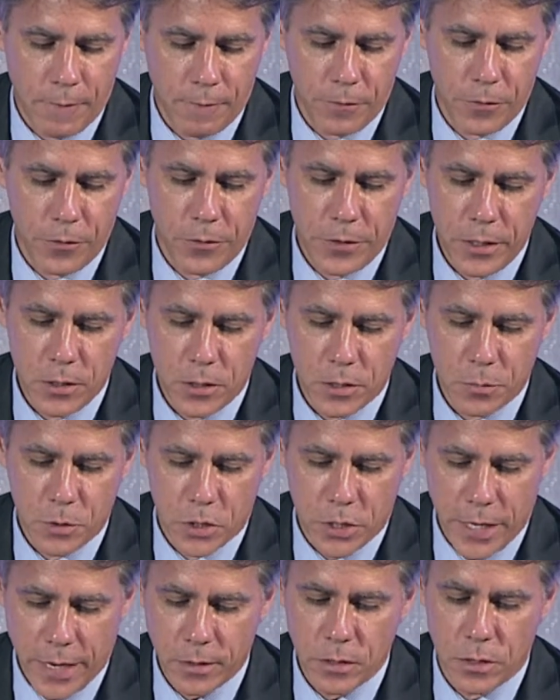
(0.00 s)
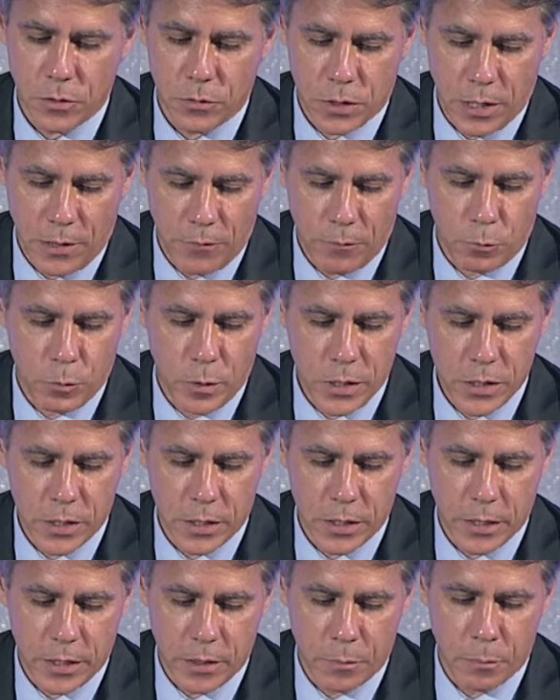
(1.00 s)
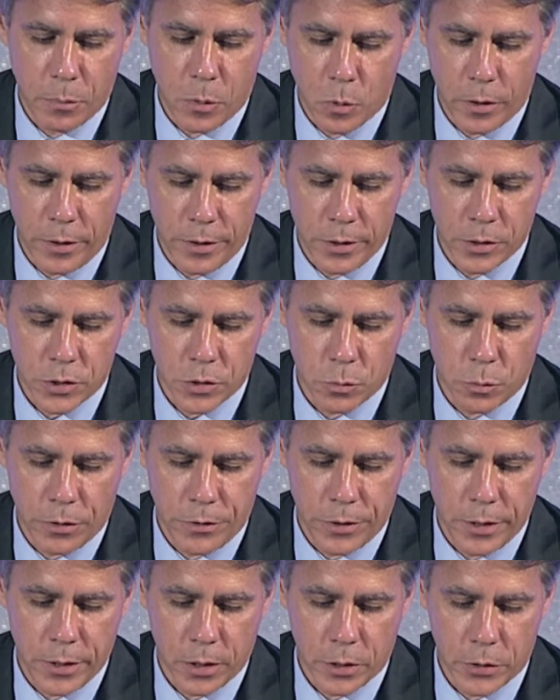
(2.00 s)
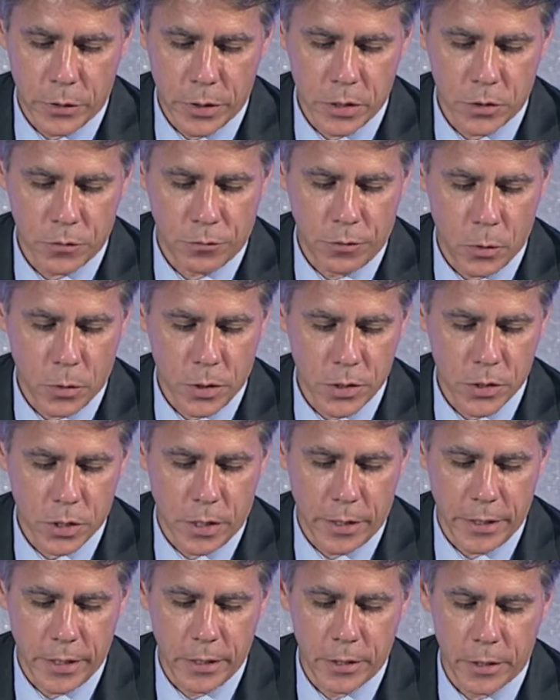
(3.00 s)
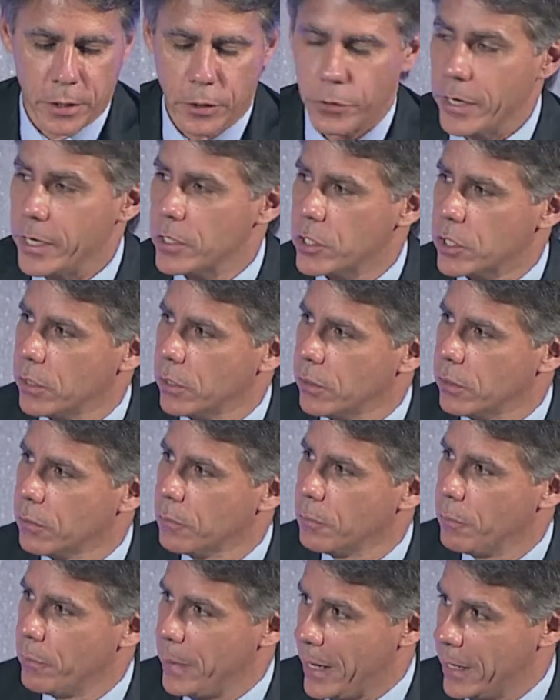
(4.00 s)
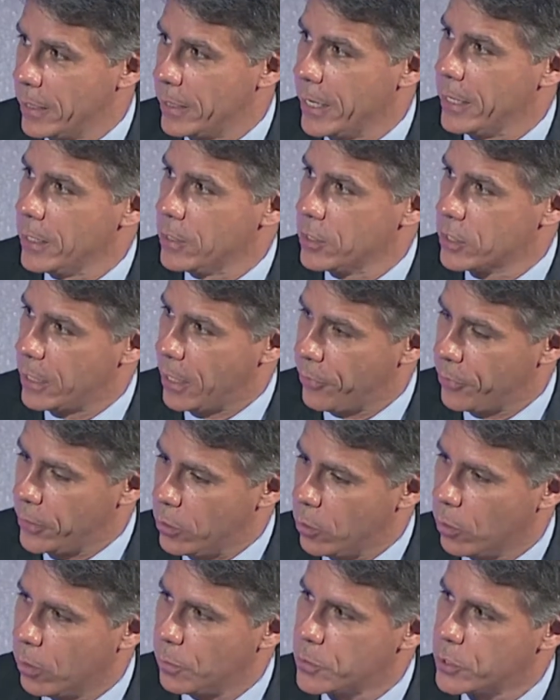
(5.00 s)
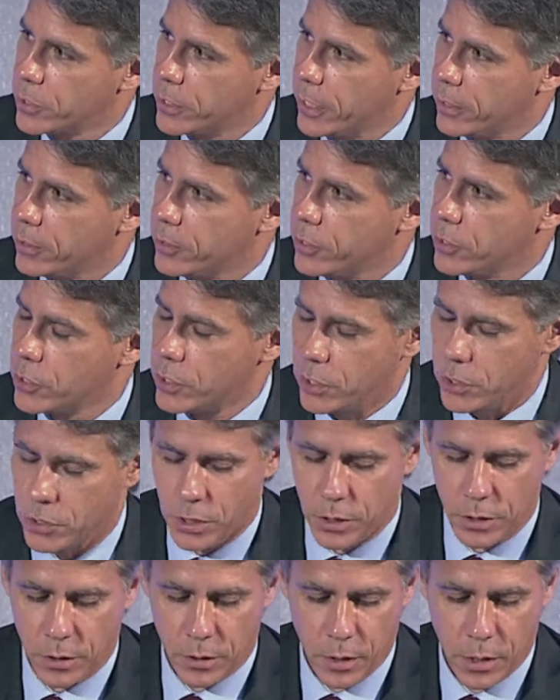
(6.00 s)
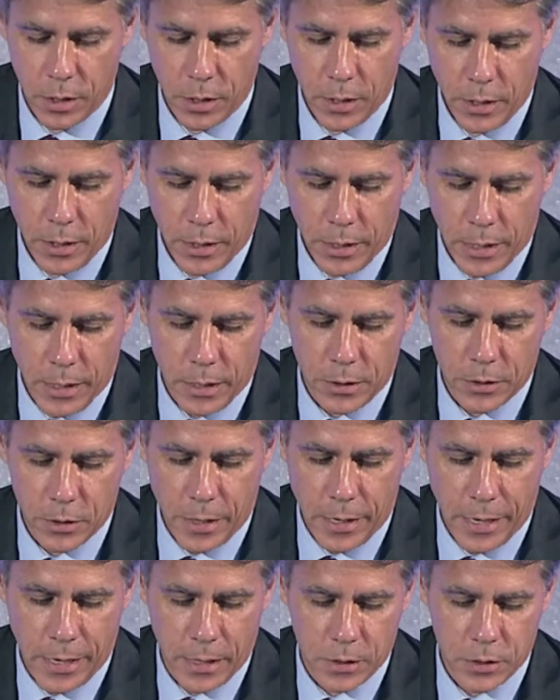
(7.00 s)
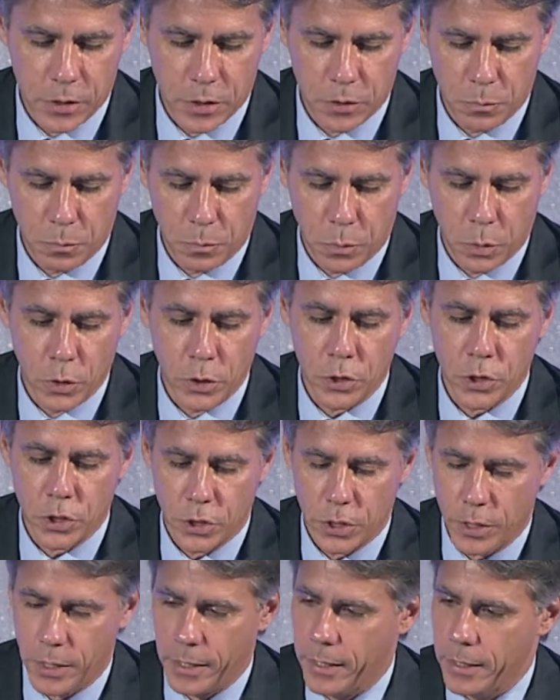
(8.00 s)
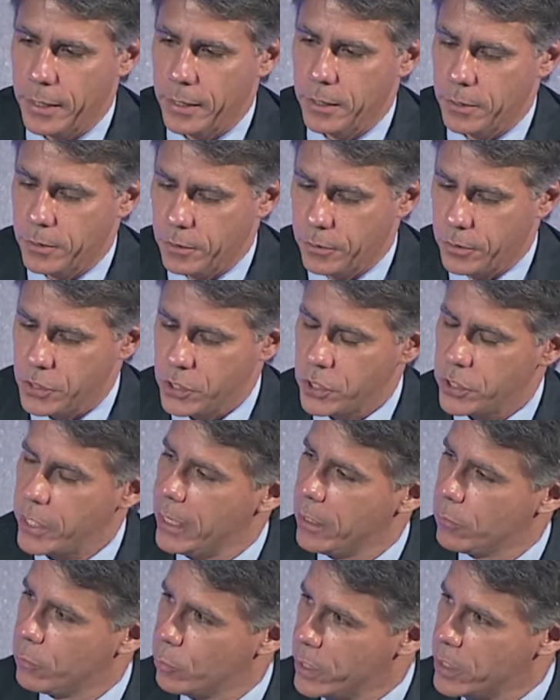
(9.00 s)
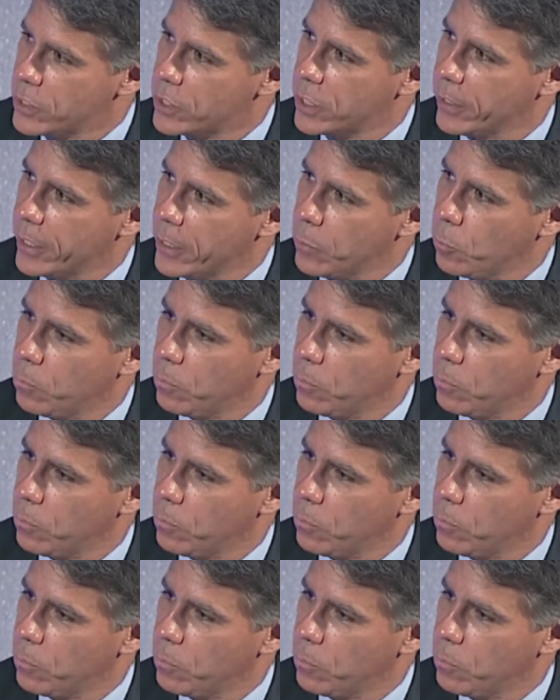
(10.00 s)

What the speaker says: These objectives have risen in importance with the increased focus on integration mandates that the Olmstead decision has pushed, and the state recently